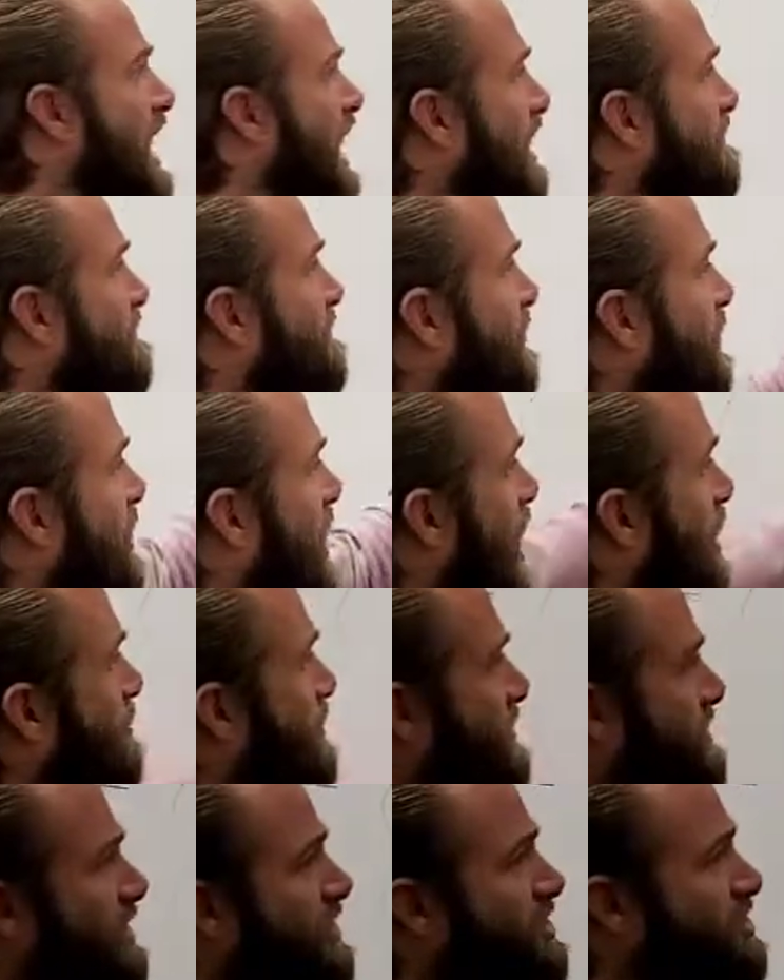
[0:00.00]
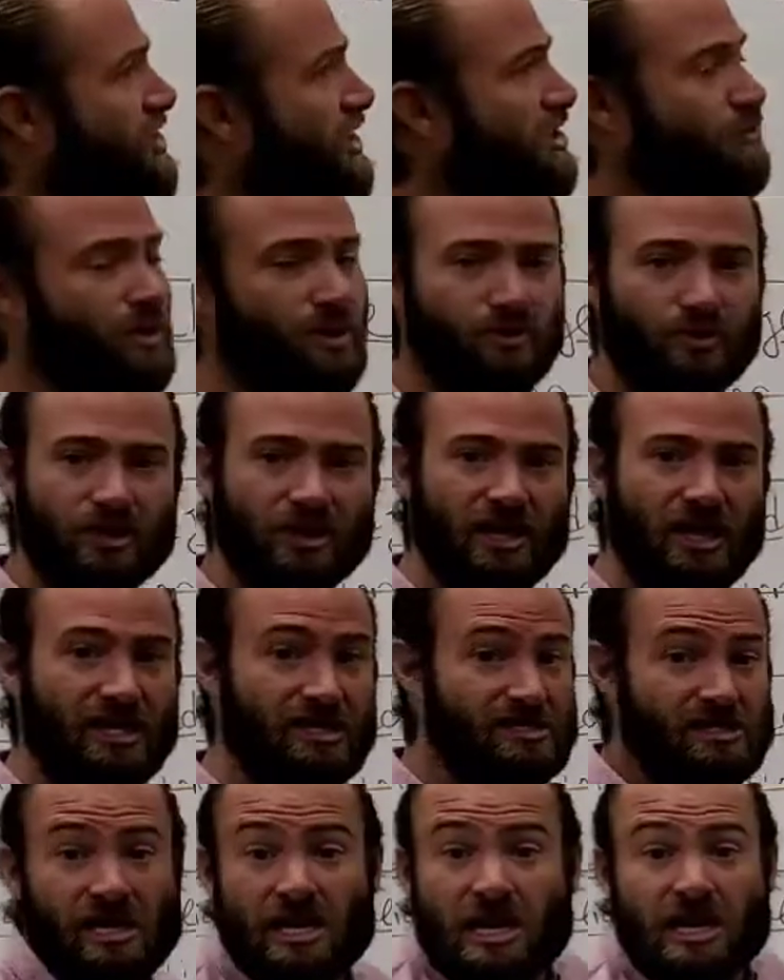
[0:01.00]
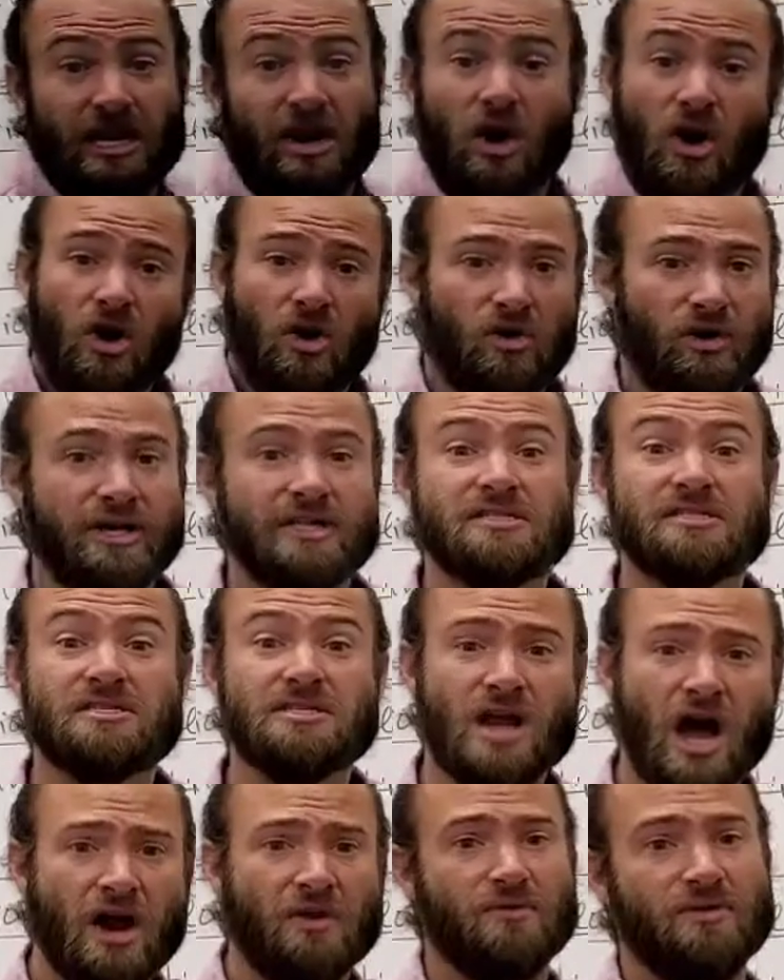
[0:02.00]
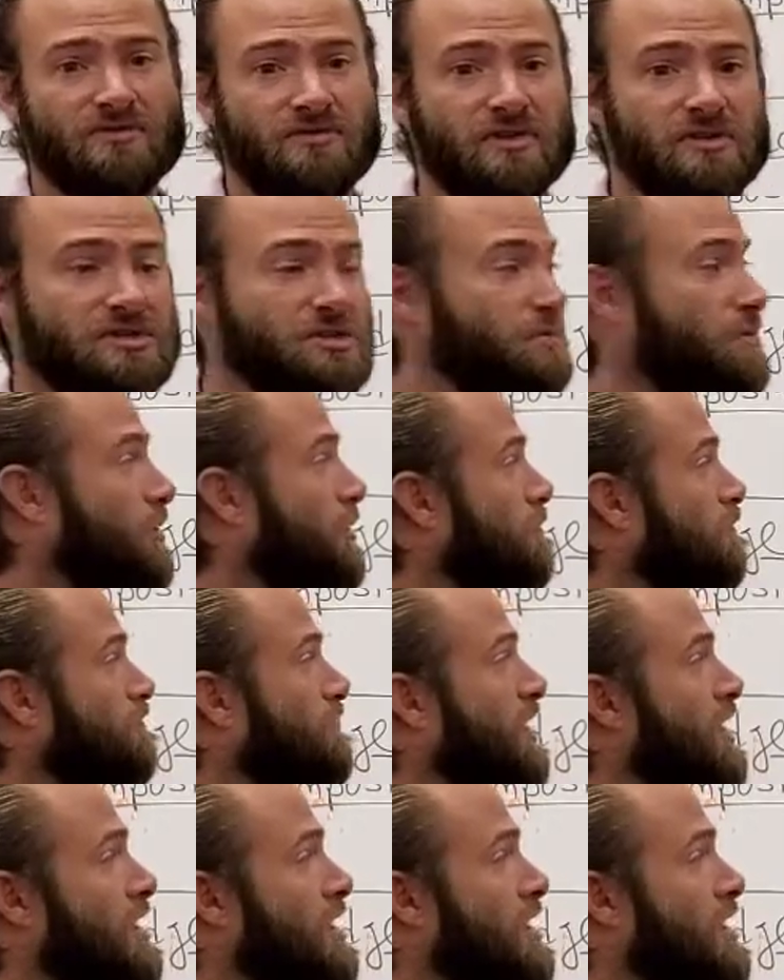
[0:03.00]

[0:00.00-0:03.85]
And for composition, we realize, oh, it's not reversible.